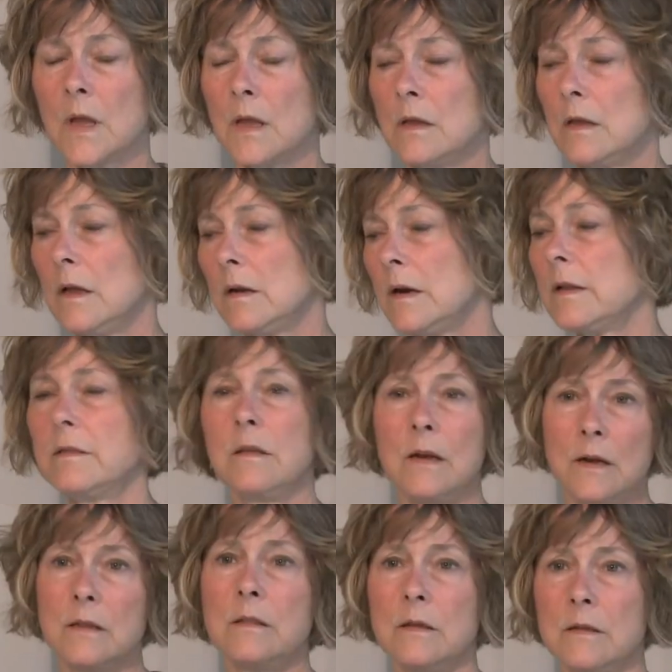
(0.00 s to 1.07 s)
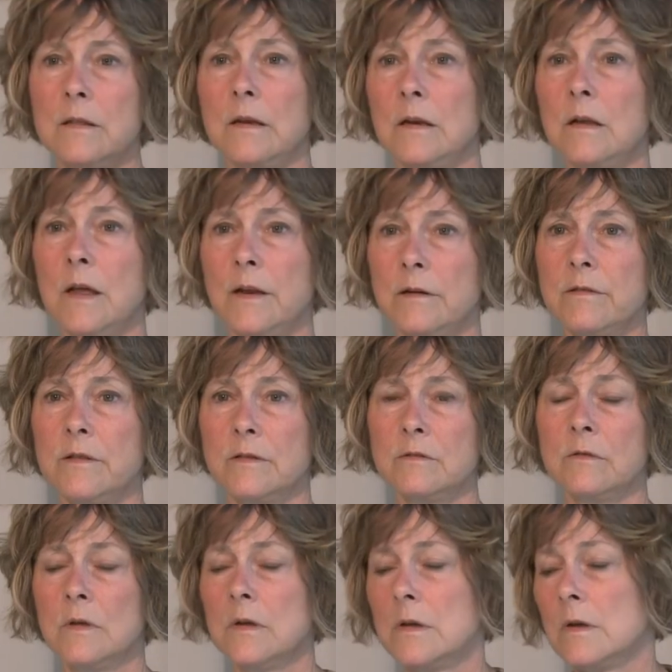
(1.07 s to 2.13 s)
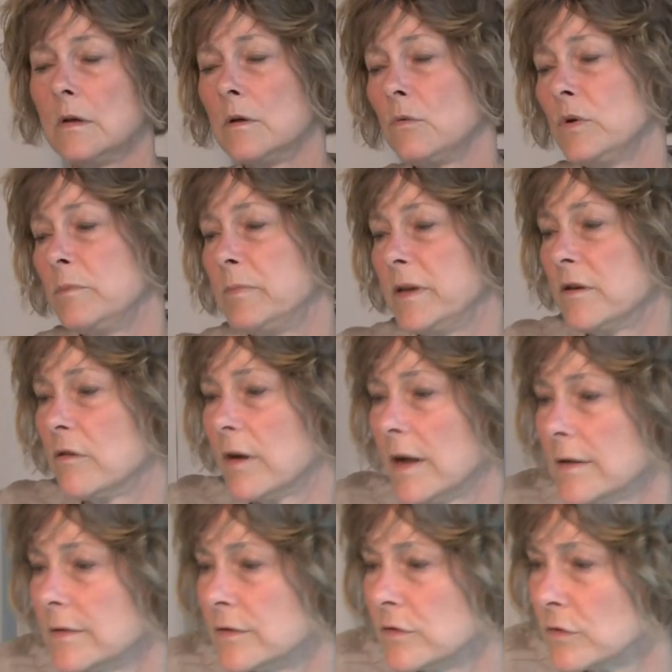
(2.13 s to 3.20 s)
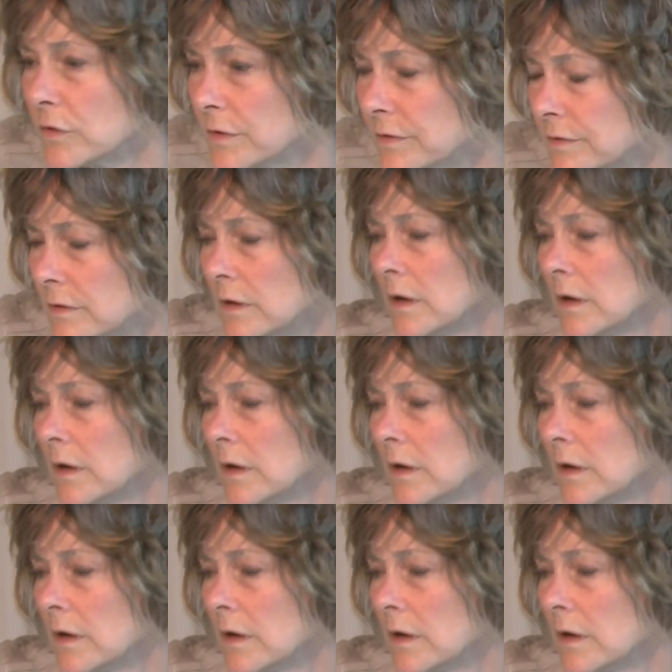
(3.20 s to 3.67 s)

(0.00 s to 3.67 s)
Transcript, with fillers: Yeah, and I, and I think that a lot of this would be crowdsourced.